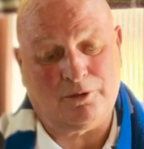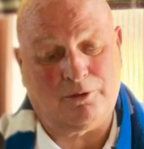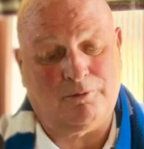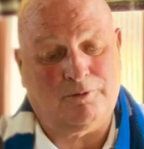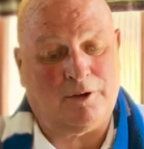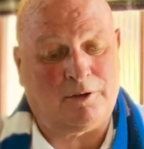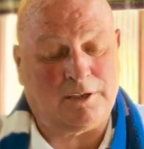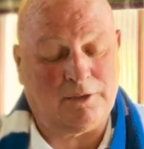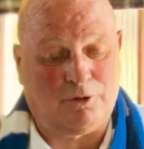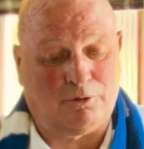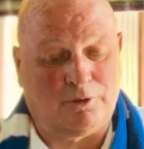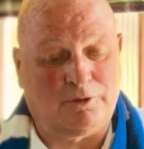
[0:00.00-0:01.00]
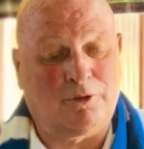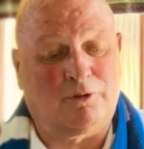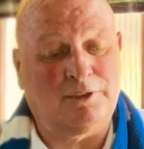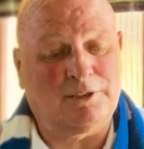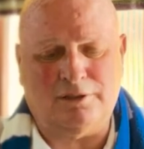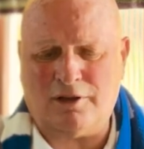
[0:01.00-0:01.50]
So Fergie told the
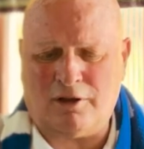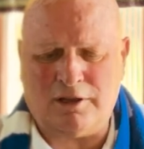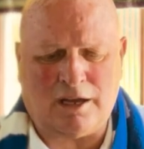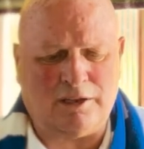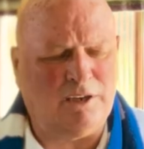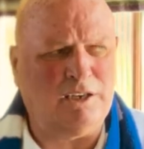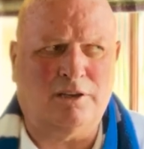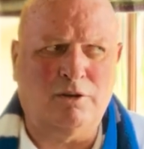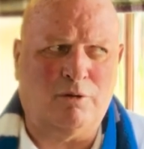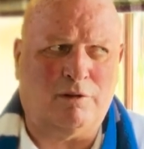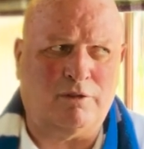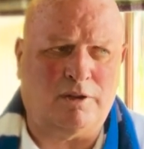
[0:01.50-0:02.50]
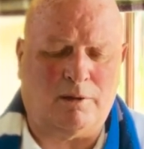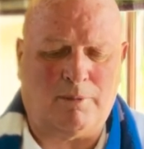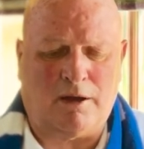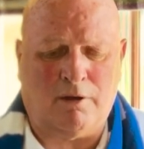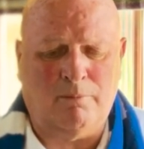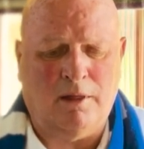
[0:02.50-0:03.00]
story. He says, "Oh yeah, you need to know everything
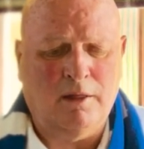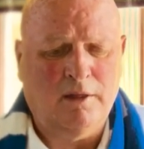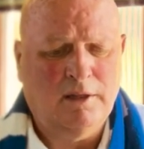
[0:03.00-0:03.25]
about him."